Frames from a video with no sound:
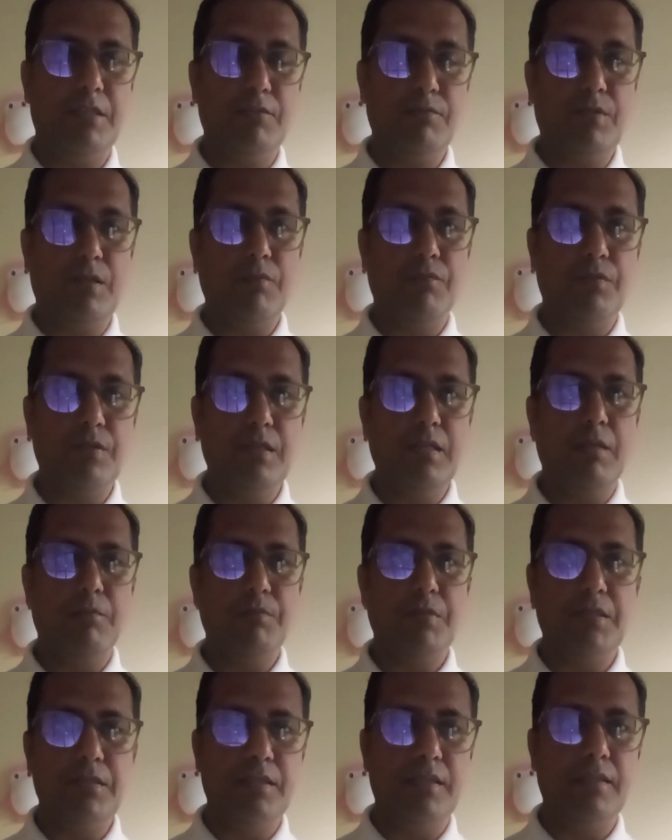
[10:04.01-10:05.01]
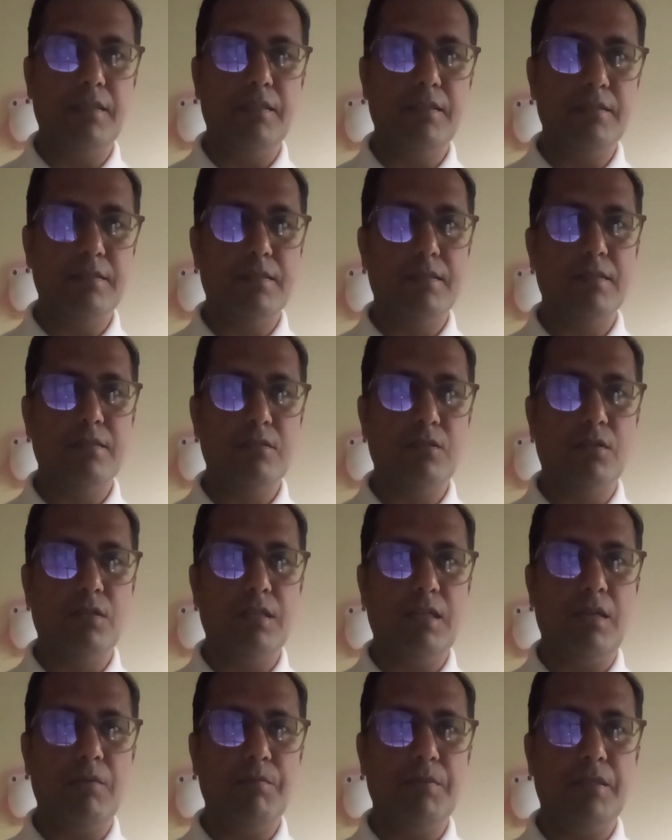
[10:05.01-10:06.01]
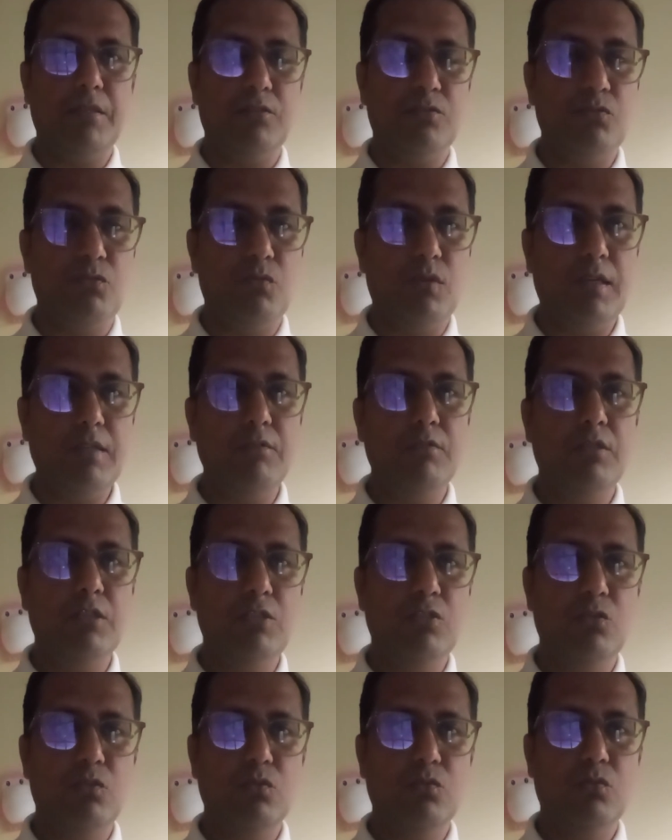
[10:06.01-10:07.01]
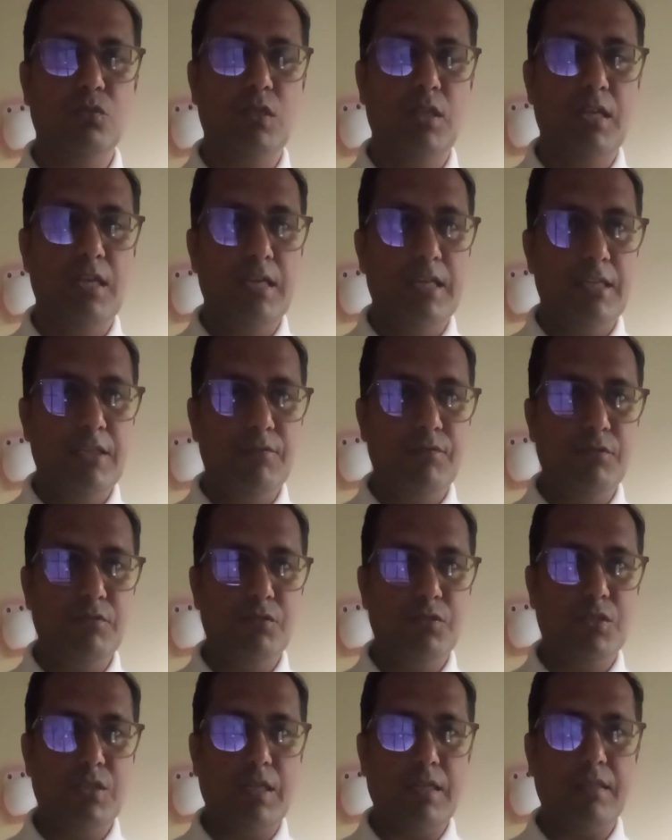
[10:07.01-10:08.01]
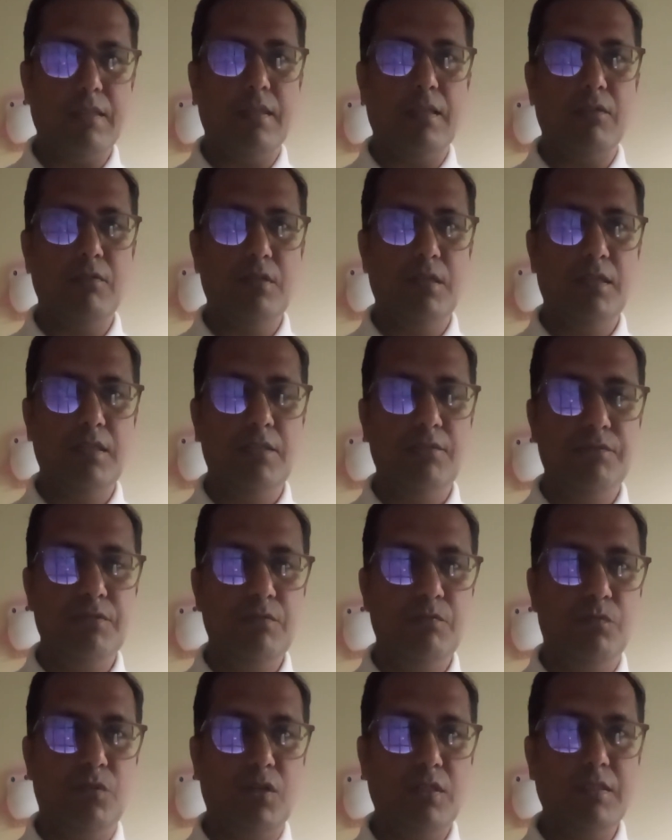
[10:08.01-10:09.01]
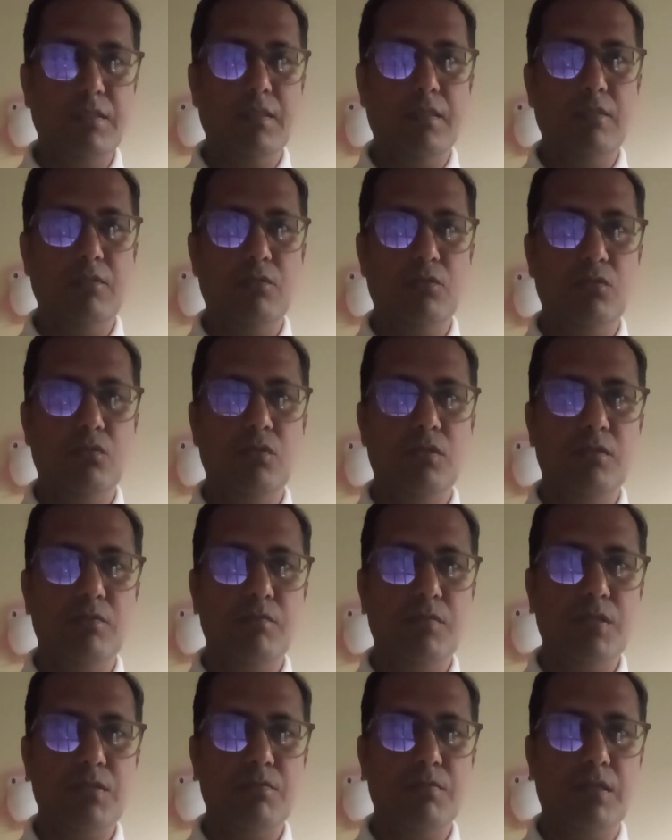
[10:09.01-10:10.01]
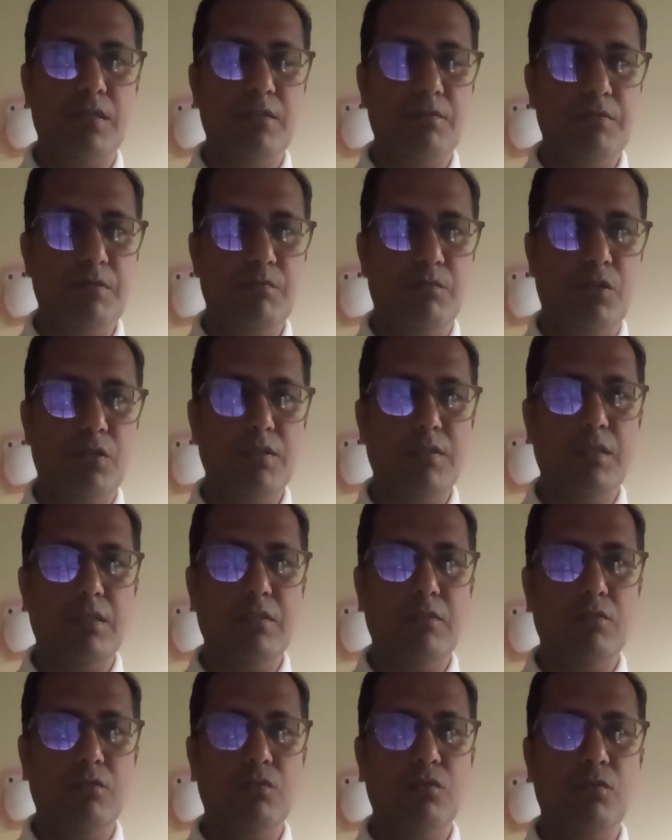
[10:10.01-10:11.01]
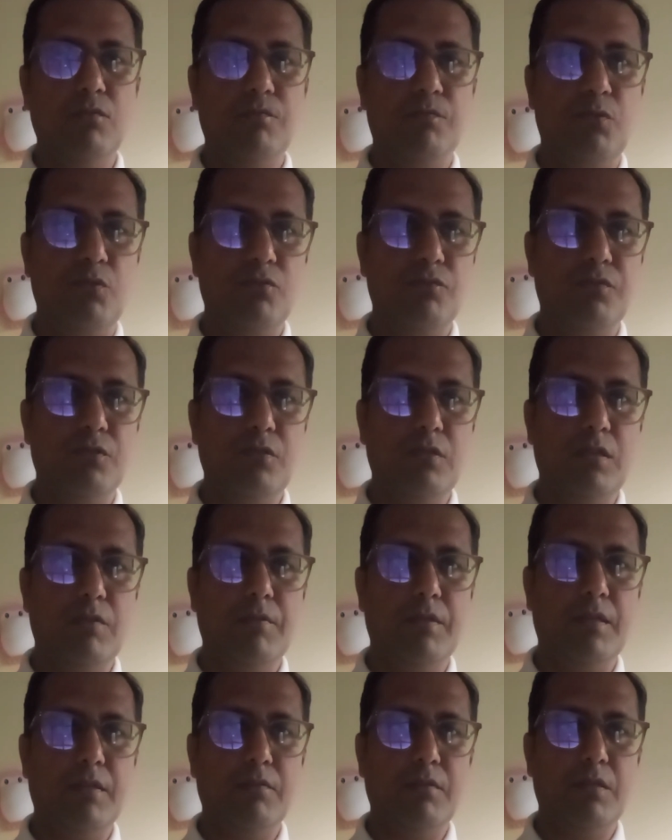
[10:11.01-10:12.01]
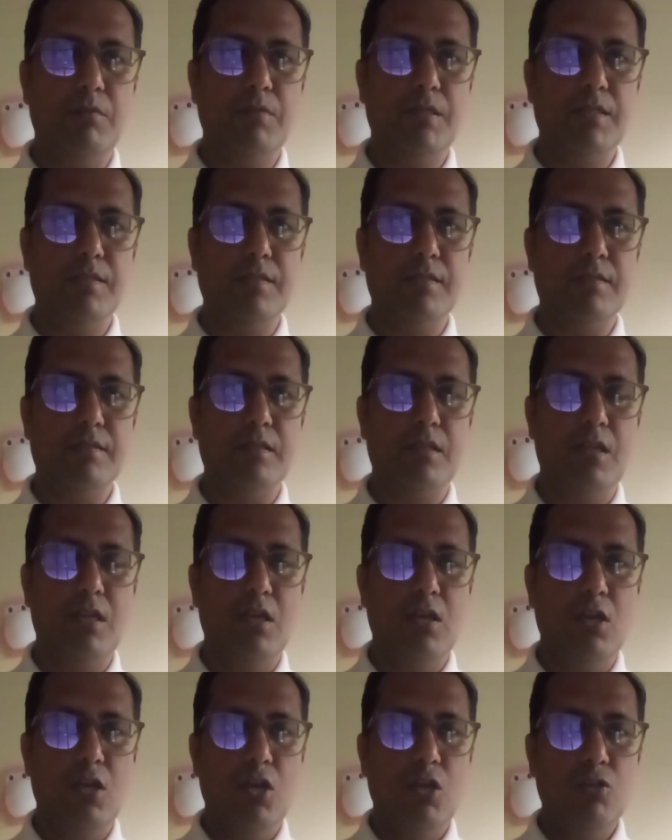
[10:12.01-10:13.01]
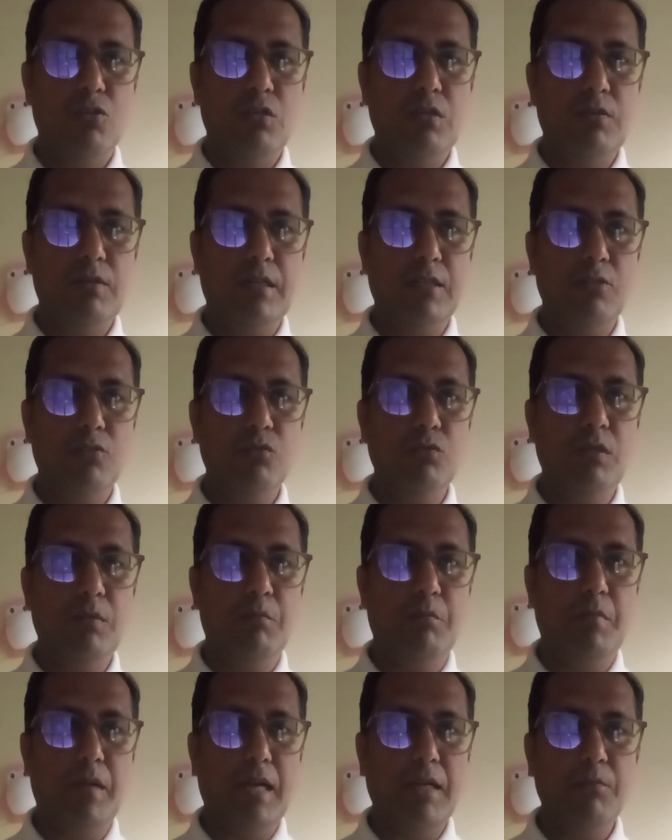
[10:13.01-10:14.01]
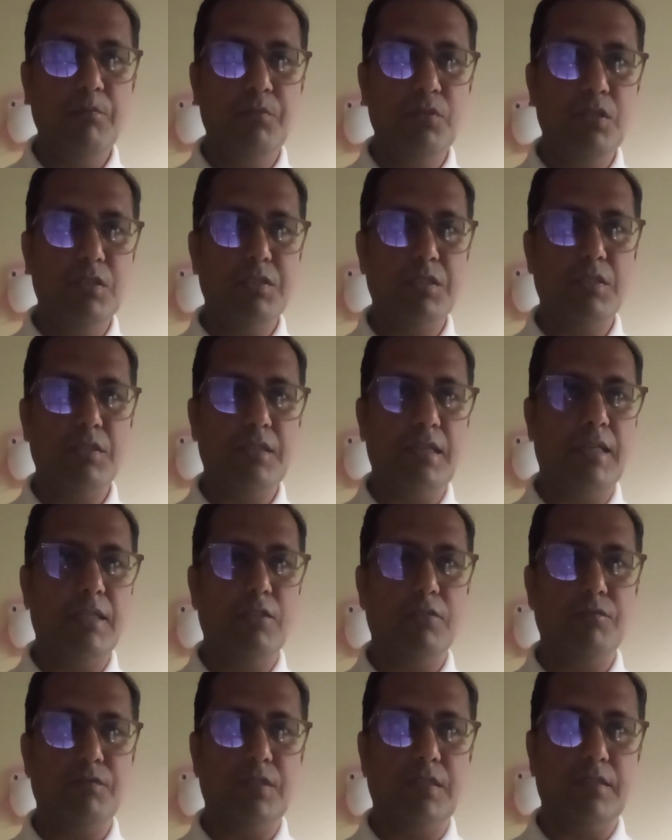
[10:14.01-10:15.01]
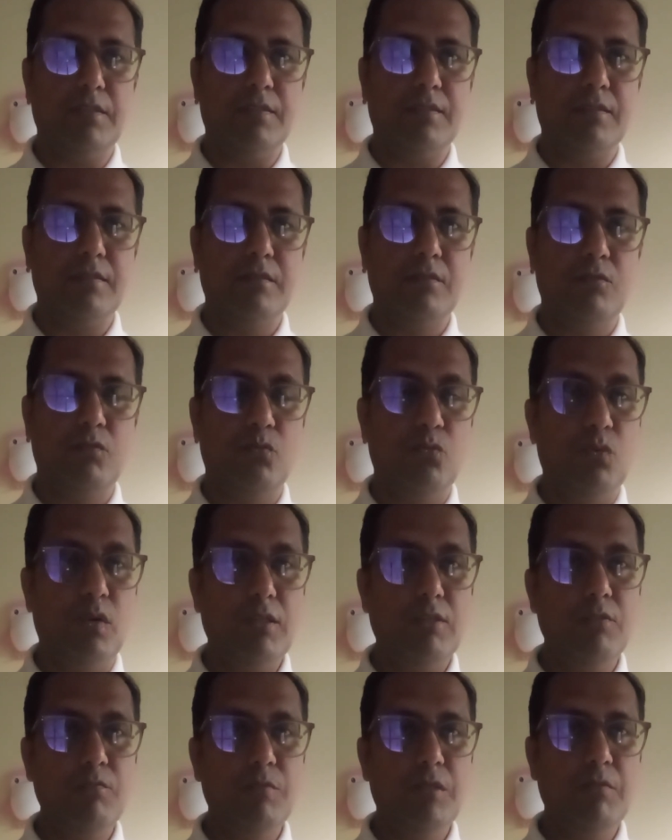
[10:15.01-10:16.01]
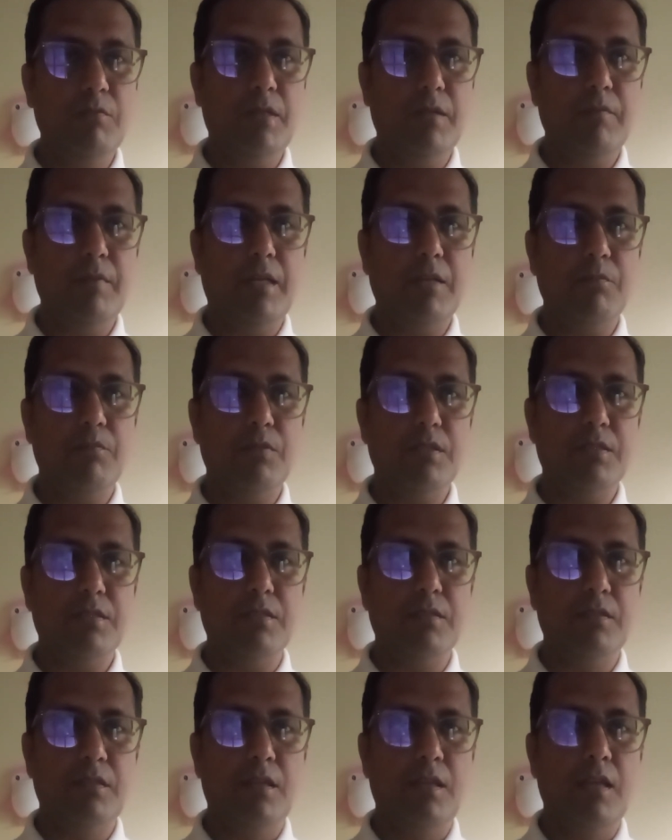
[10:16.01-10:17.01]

If I feel after 10 years, it is not happening. So what you need to do, if you check regularly, if you monitor your own investment, if you monitor your own portfolio on a regular basis, so you can do a manipulation kind of things. What do you mean by manipulation?